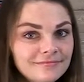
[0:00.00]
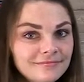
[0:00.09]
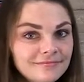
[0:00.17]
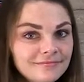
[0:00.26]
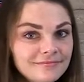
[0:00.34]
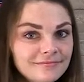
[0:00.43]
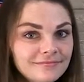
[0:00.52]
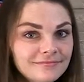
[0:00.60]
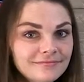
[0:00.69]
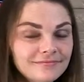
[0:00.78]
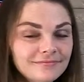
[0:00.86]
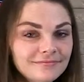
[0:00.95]

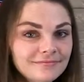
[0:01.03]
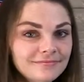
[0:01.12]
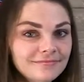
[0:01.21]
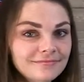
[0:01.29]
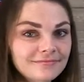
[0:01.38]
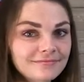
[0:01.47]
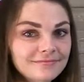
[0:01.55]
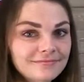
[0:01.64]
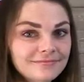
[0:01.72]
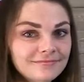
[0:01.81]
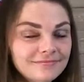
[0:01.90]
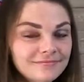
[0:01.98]

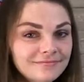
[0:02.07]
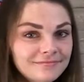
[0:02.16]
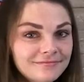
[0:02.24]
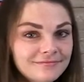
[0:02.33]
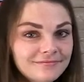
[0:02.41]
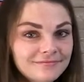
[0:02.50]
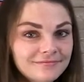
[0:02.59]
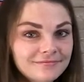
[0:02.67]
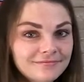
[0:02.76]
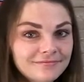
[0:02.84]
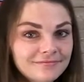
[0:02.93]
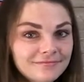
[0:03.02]

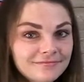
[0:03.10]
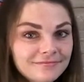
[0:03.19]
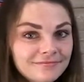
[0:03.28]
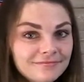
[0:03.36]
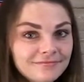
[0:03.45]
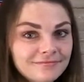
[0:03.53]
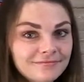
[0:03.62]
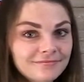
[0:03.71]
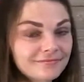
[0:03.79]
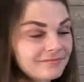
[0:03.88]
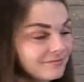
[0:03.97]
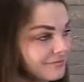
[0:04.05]

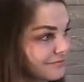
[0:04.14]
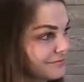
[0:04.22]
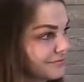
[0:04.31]
[no speech]